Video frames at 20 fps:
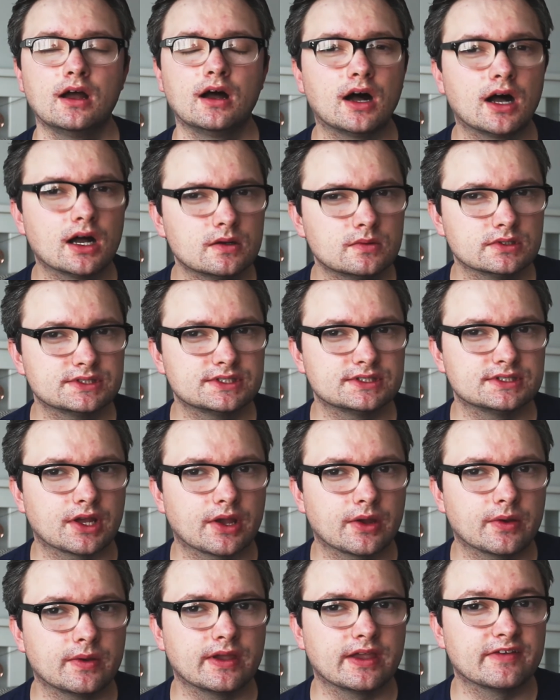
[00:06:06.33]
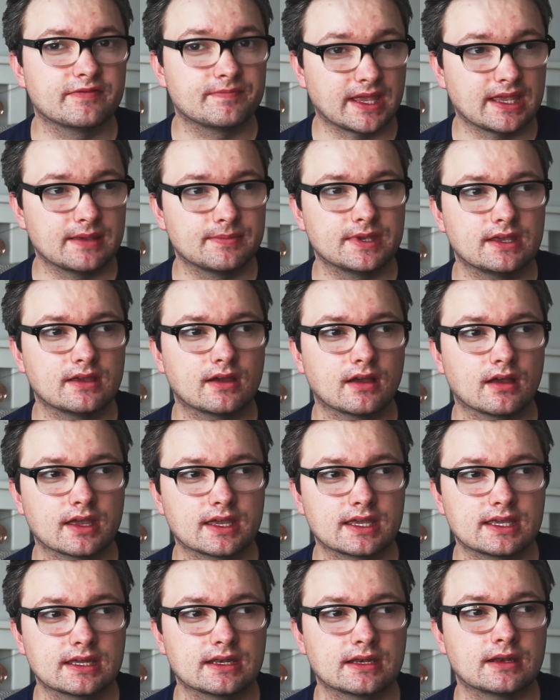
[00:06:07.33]
I want to know if maybe I
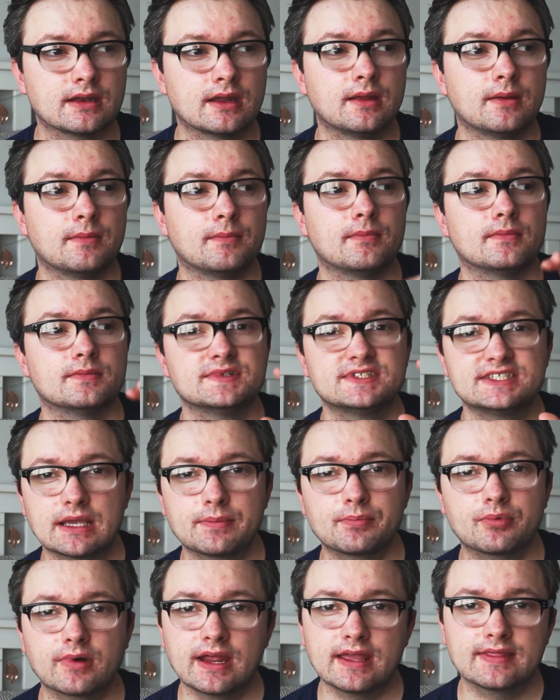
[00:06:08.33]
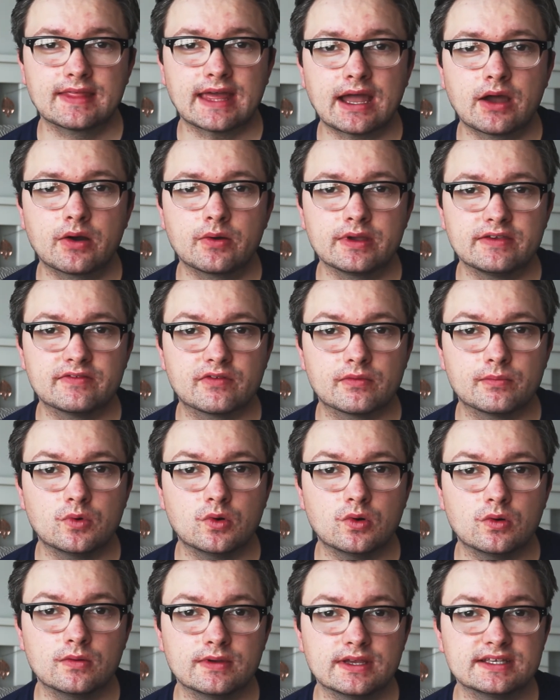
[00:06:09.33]
can separate that out even more.
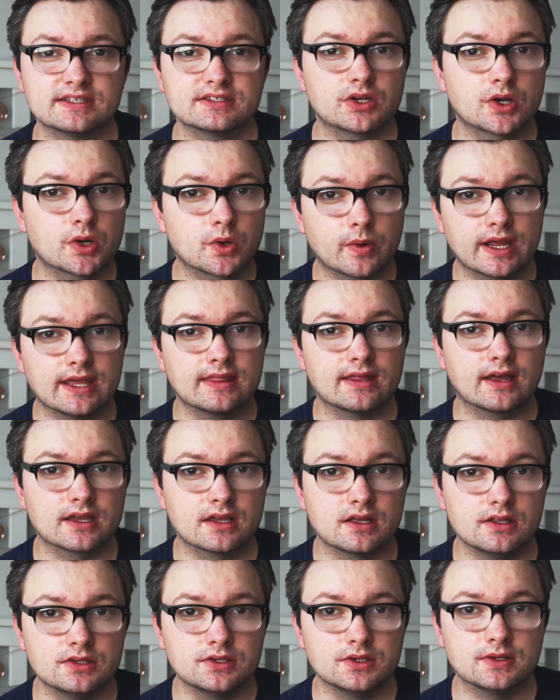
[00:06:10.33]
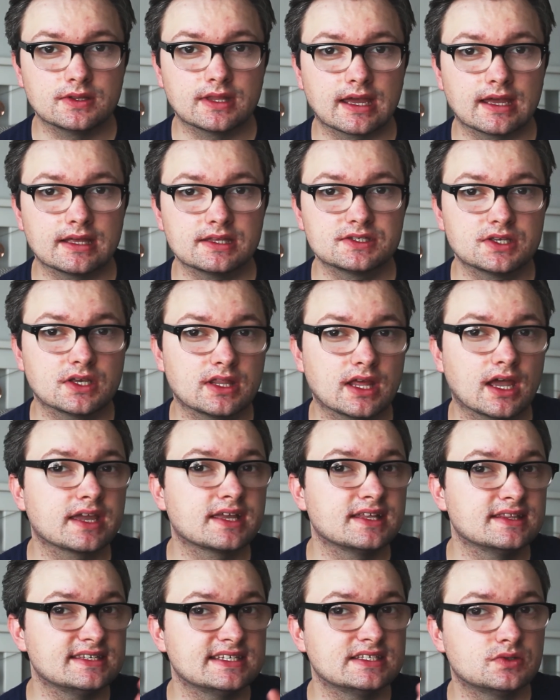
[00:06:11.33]
Is there a way that I can do that so that I
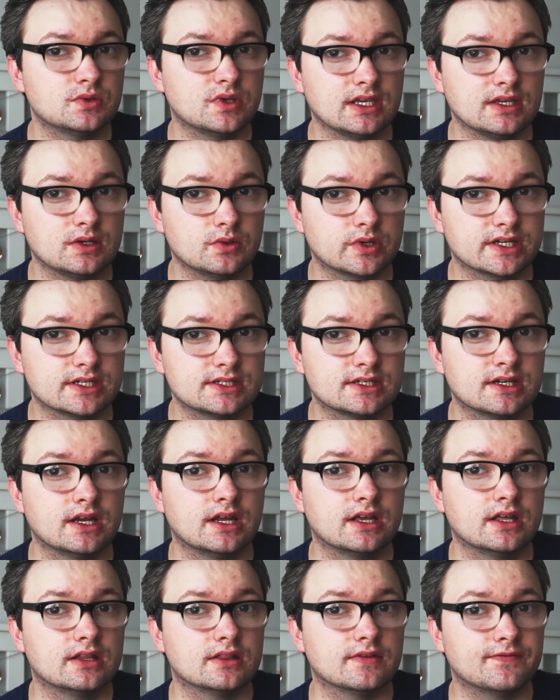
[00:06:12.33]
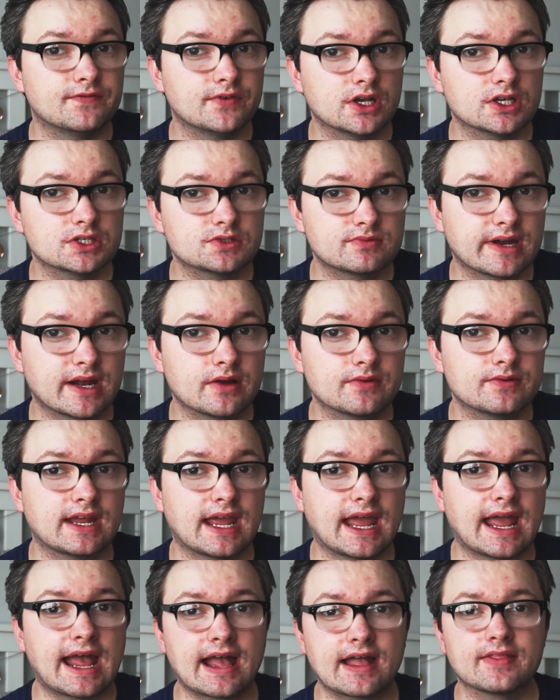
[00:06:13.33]
can distinguish the first round
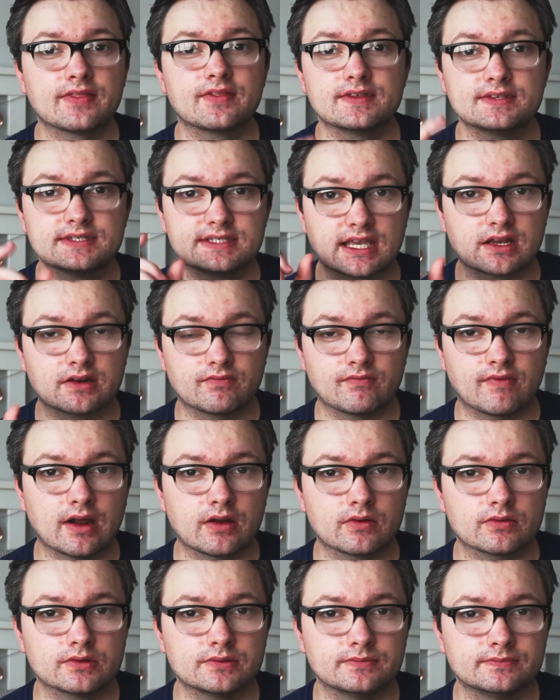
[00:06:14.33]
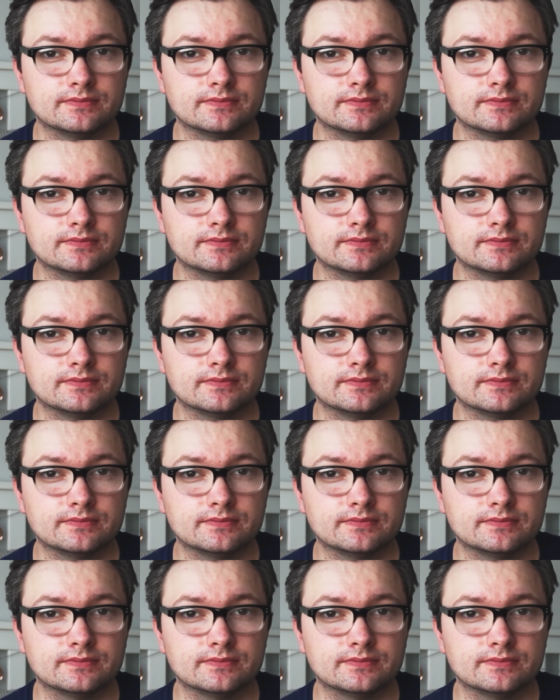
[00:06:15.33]
and the second round?